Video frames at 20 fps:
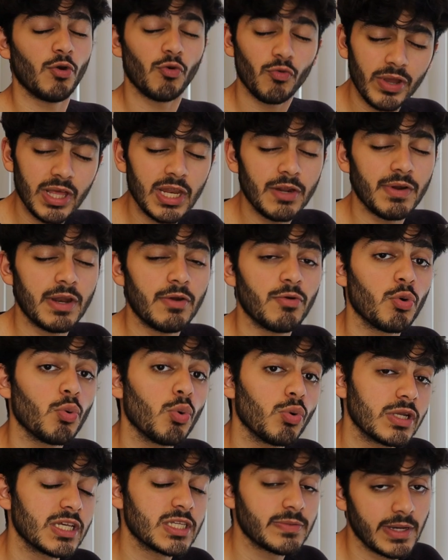be a really, really
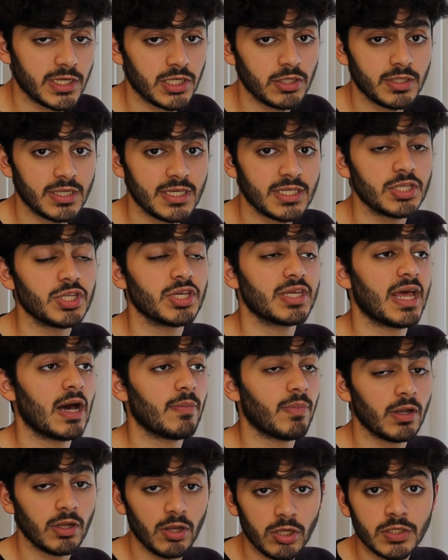rewarding specialty, and you can
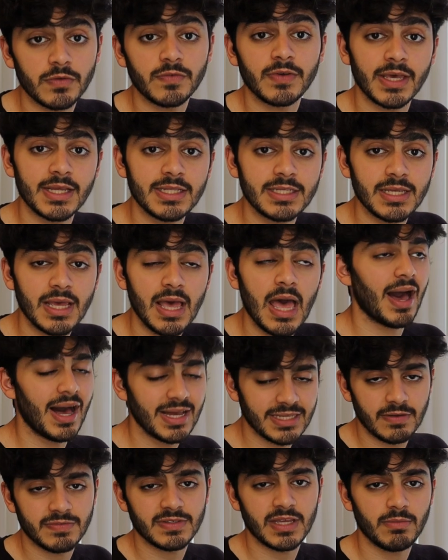help a lot of kids. But
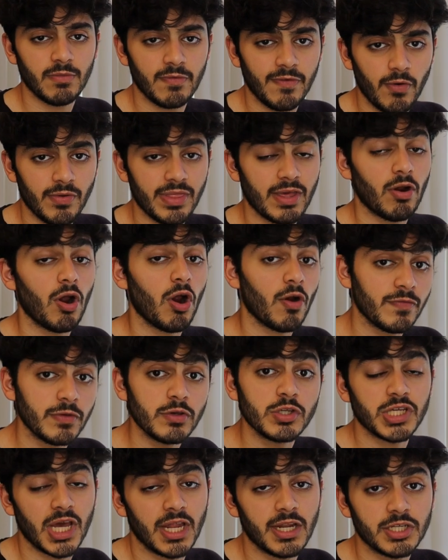as I've said before, there are a
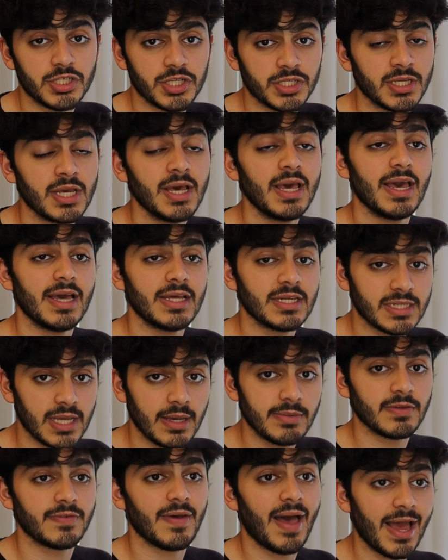few challenges in
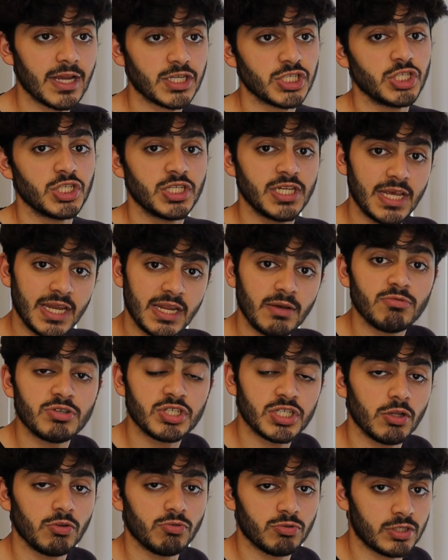terms of actually dealing with
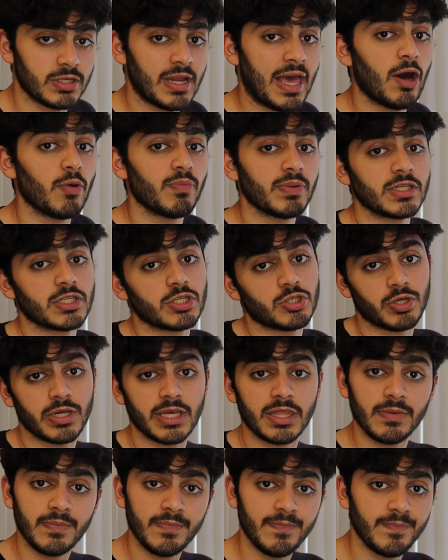children and helping to
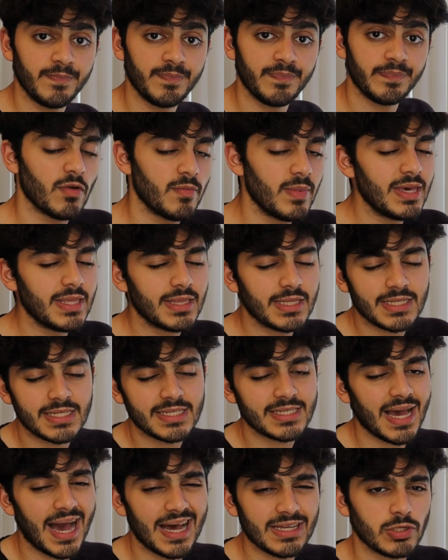treat them. For me, this
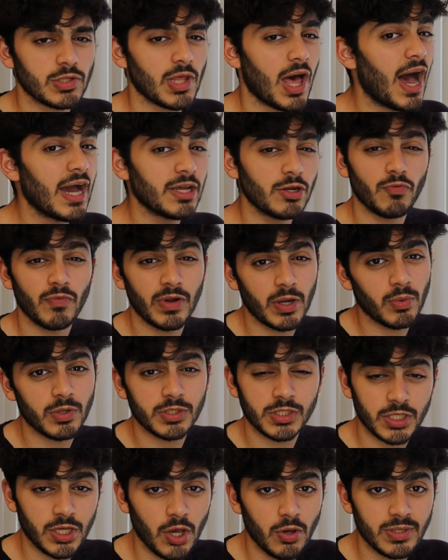is a hassle that I don't really
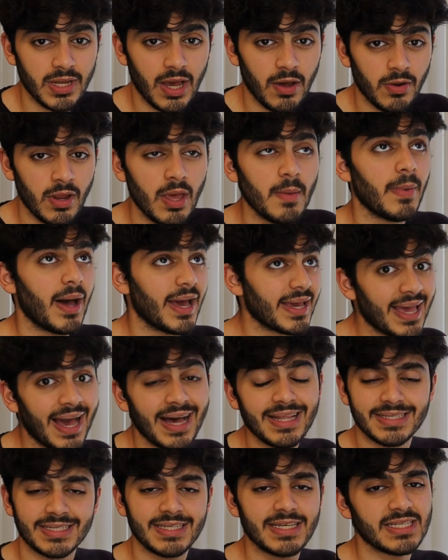want to go down, but I
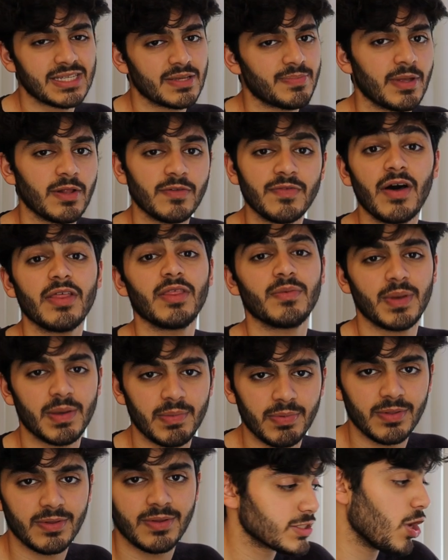can see its appeal for other
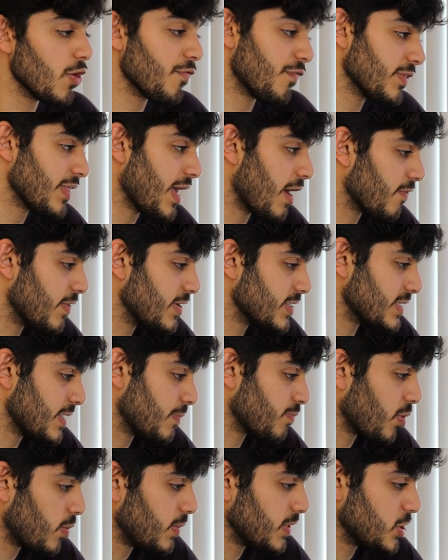people. So for that reason,
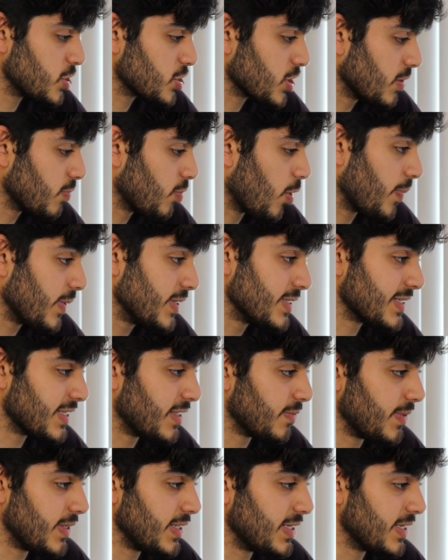I'm probably just gonna plop it into
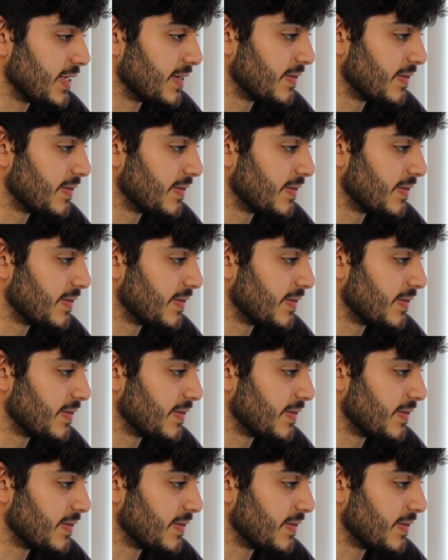the B